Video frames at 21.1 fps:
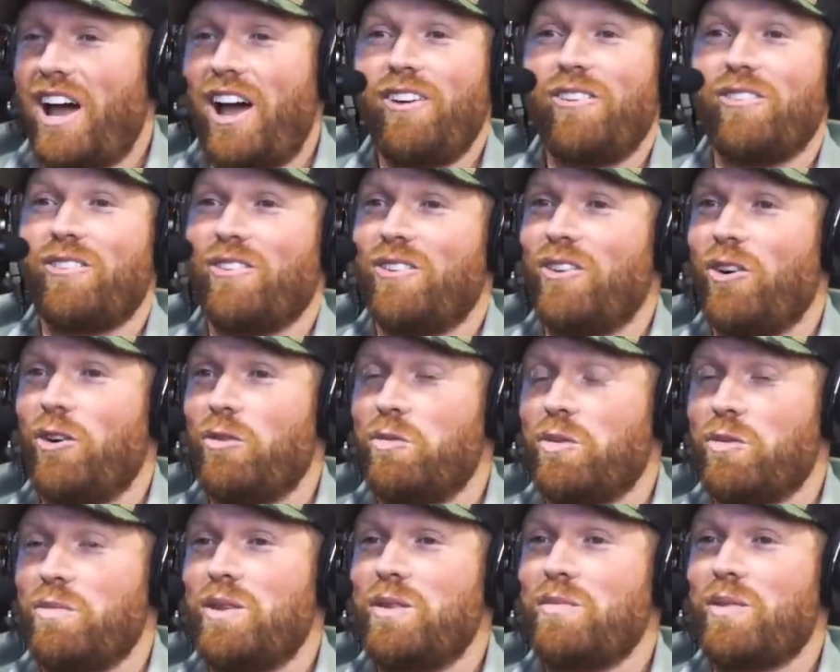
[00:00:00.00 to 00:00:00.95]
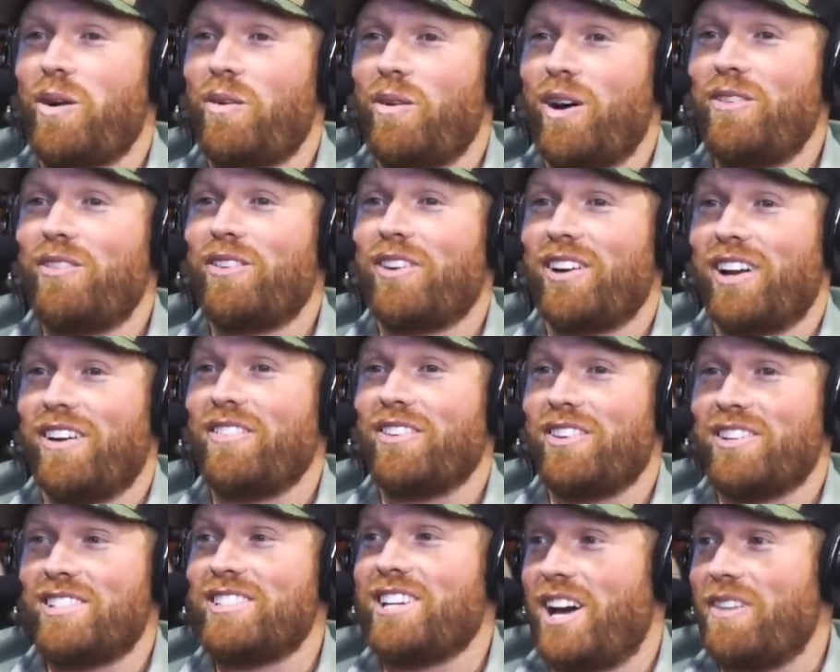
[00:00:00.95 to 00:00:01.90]
I don't know, but me and my wife are going to
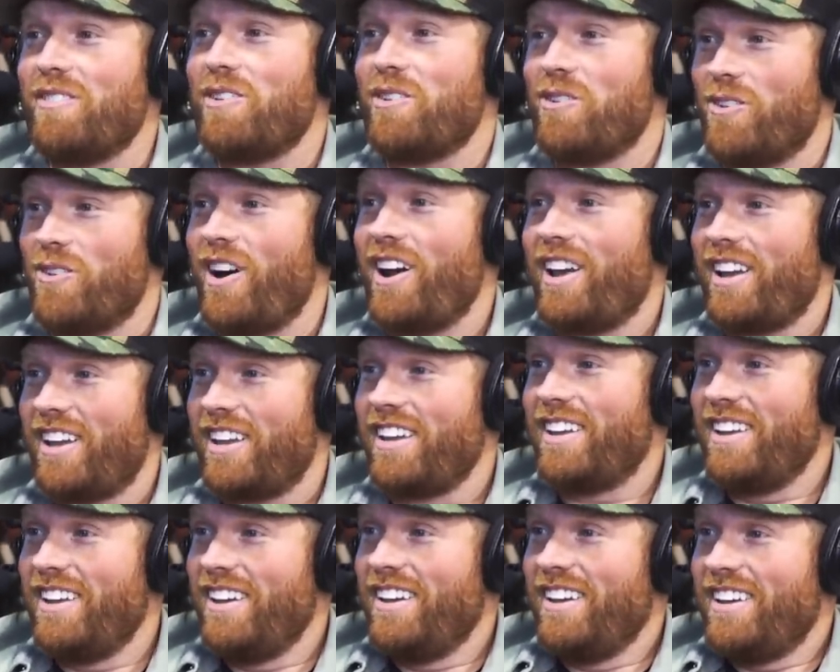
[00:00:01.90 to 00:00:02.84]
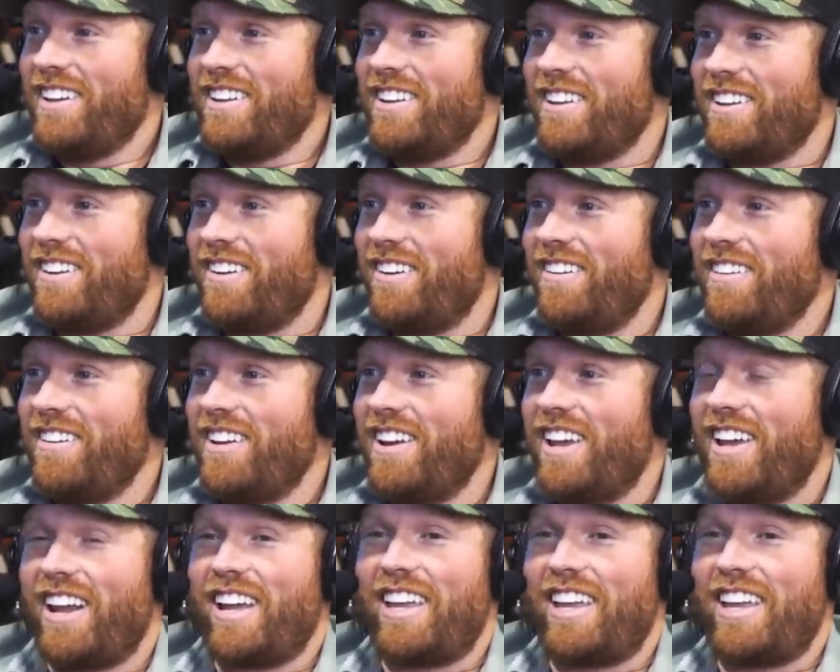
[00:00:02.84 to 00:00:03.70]
have a time of yeah, right. You know, right.